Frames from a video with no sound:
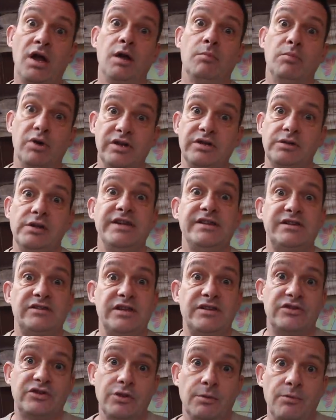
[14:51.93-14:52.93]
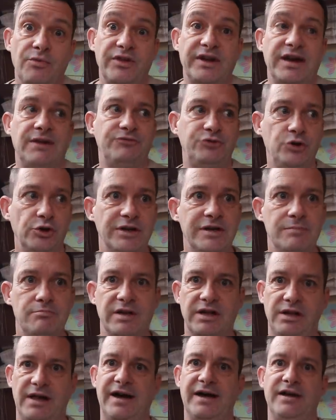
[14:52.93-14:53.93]
but at least it's something I've done in
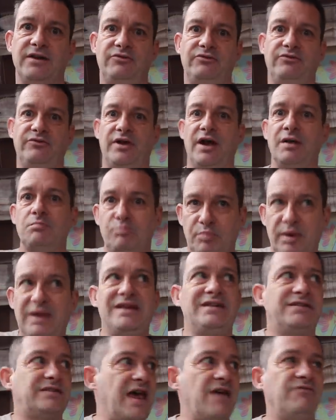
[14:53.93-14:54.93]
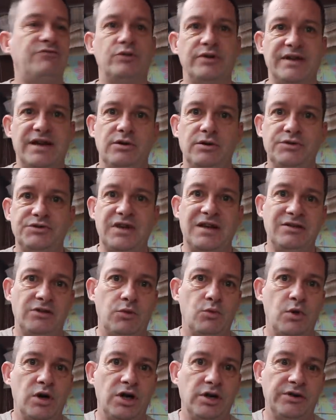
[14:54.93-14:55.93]
my life and beat everyone else in
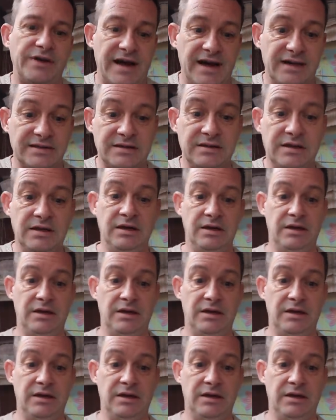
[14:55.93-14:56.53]
the world at.